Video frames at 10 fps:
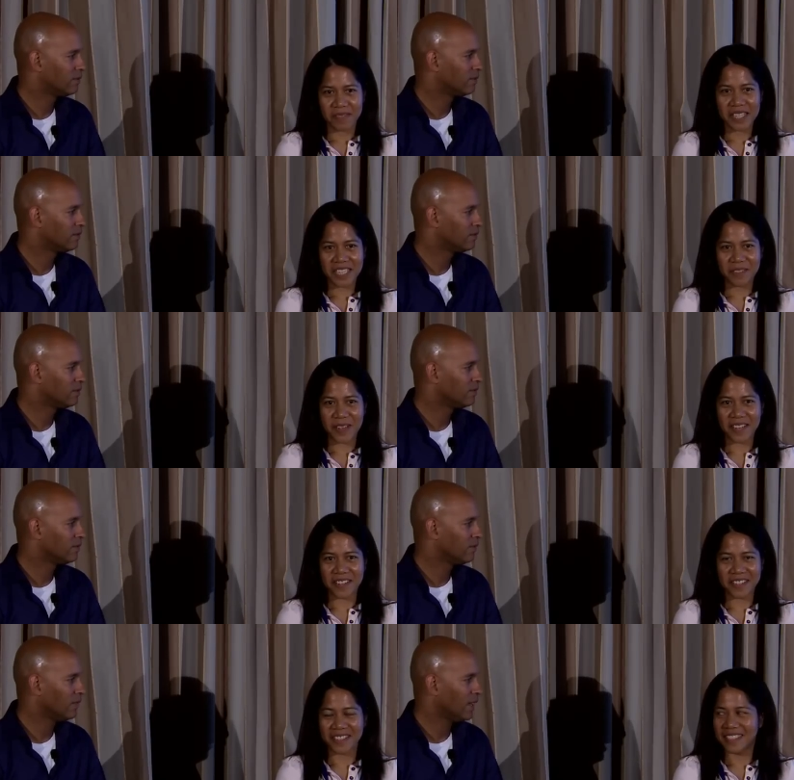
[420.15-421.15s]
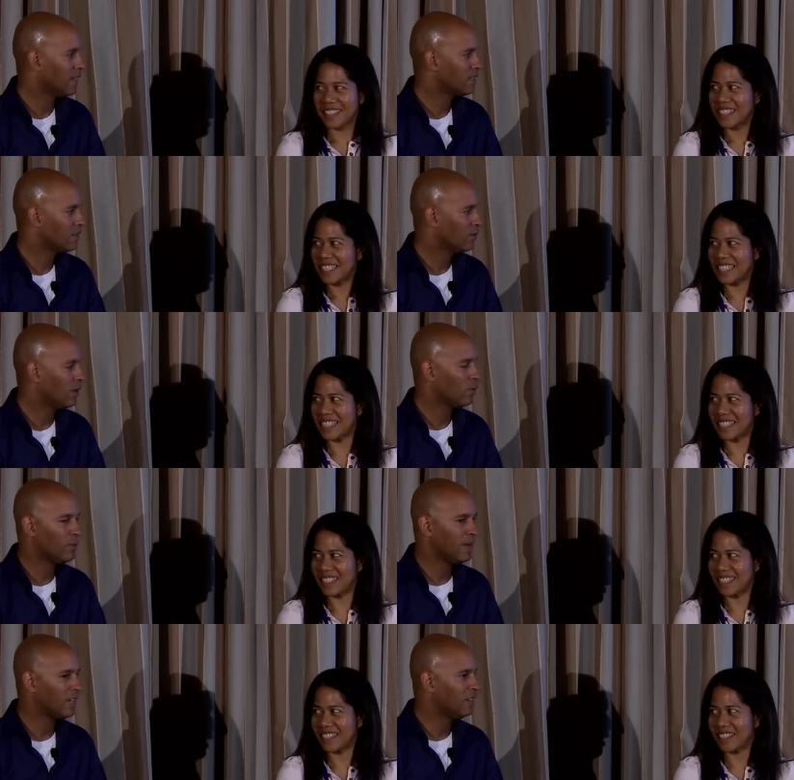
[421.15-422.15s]
Speaker 1: It's better.
Speaker 2: Yes? Yes. What would
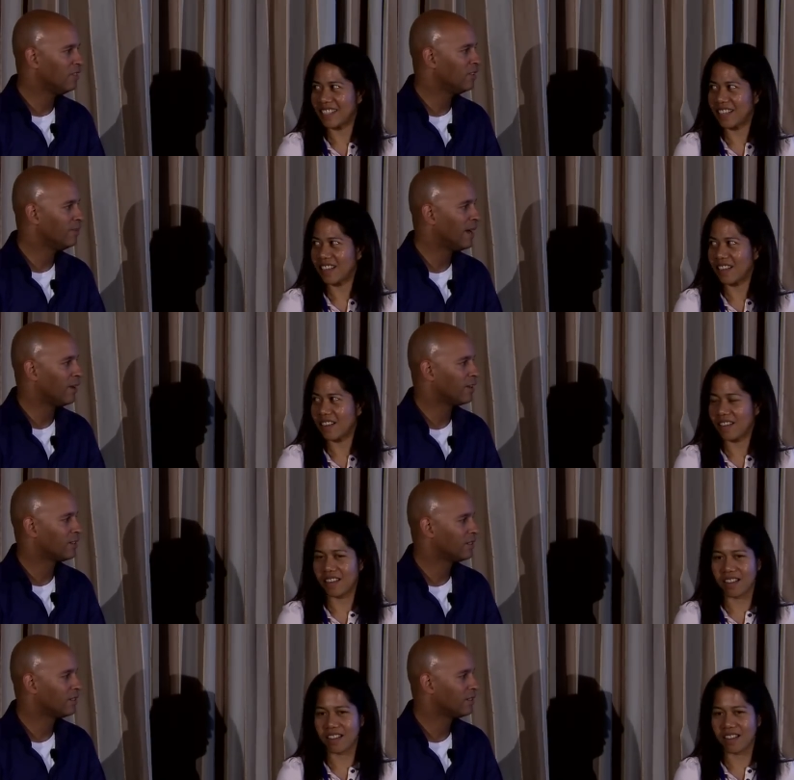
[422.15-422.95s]
make it even better?